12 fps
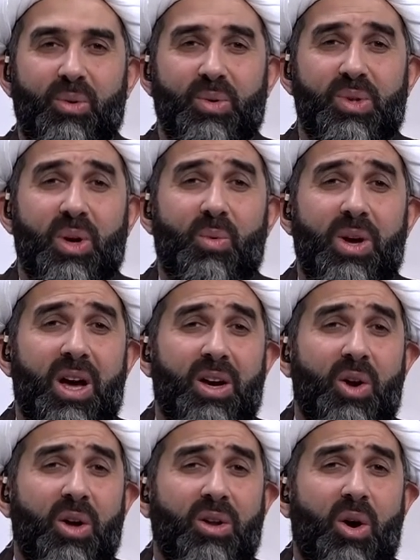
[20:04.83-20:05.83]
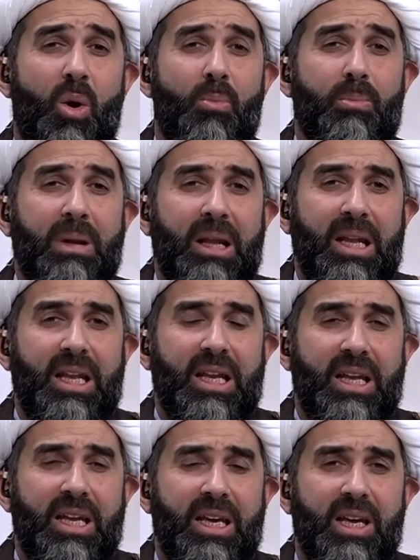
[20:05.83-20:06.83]
So we are not
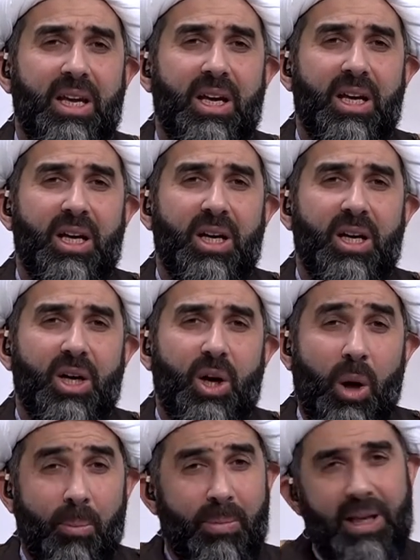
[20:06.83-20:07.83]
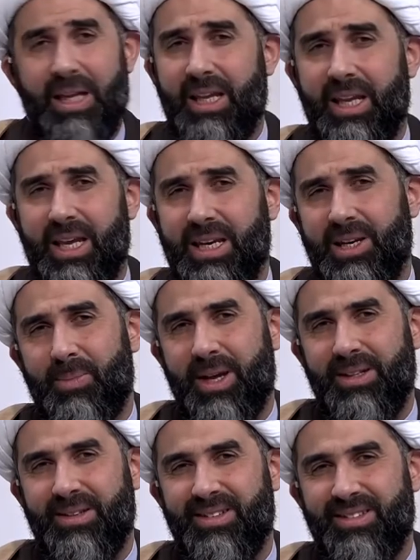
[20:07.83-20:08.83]
completely, completely
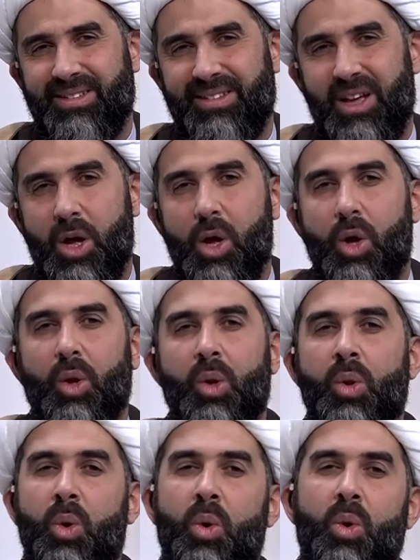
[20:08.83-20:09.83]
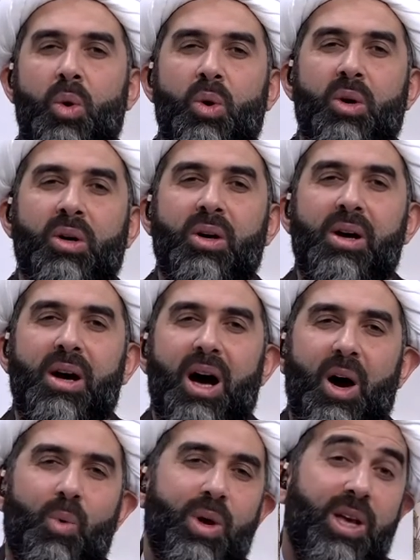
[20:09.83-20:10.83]
independent, nor
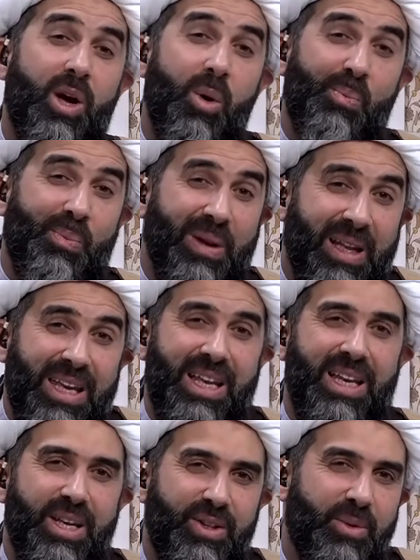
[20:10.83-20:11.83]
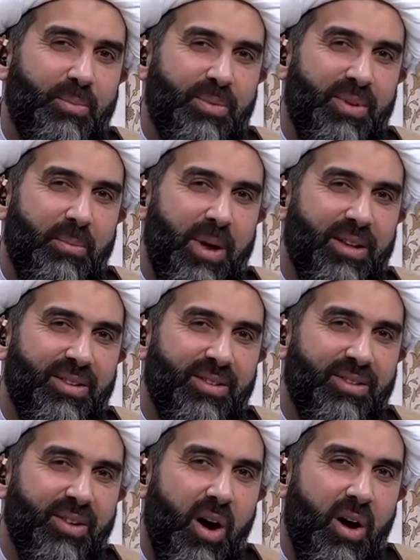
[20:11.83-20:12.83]
are we completely de-
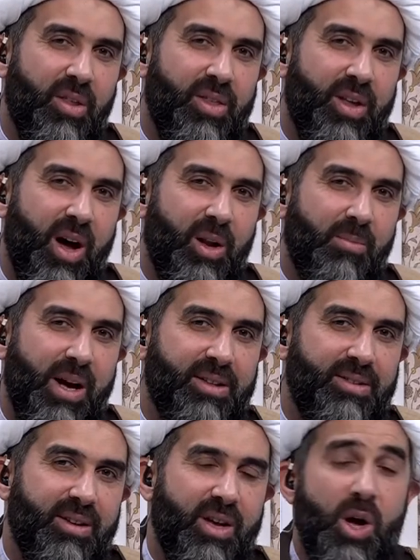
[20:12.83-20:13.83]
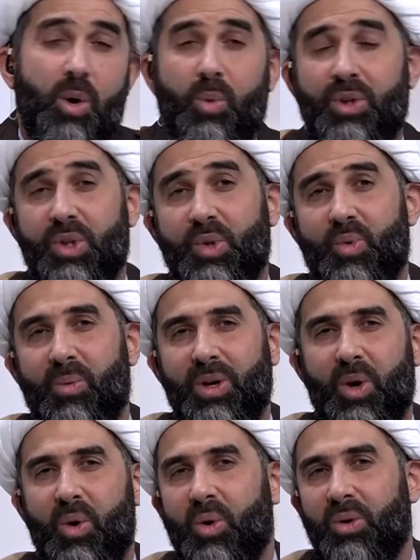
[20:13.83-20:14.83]
dependent on the Almighty, which is what we
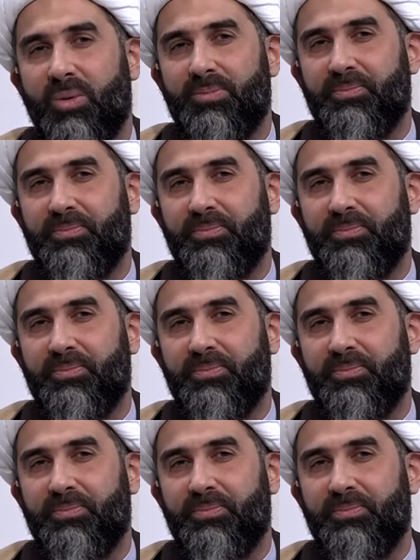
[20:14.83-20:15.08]
call